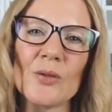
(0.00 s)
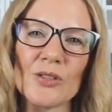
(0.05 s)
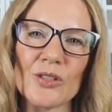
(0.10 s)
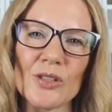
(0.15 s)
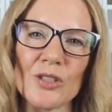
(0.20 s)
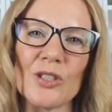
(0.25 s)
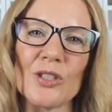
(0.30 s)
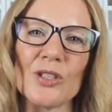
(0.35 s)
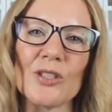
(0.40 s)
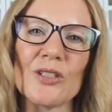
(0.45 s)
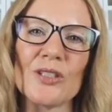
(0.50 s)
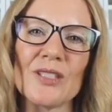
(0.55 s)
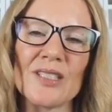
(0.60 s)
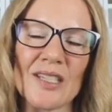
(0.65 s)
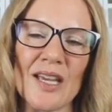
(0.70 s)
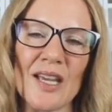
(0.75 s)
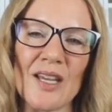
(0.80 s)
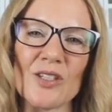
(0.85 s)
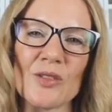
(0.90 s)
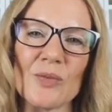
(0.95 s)

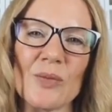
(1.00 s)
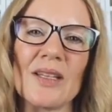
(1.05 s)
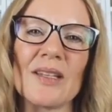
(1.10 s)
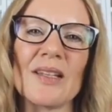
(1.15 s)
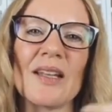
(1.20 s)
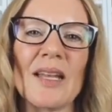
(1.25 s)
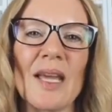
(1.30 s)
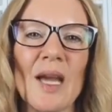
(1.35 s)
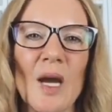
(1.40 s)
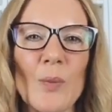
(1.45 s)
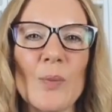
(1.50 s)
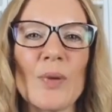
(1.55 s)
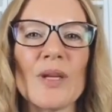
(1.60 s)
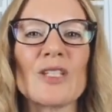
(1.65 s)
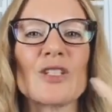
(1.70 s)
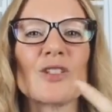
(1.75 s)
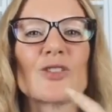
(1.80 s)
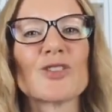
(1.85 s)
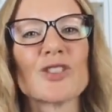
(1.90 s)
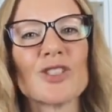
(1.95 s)
flourishing relationships.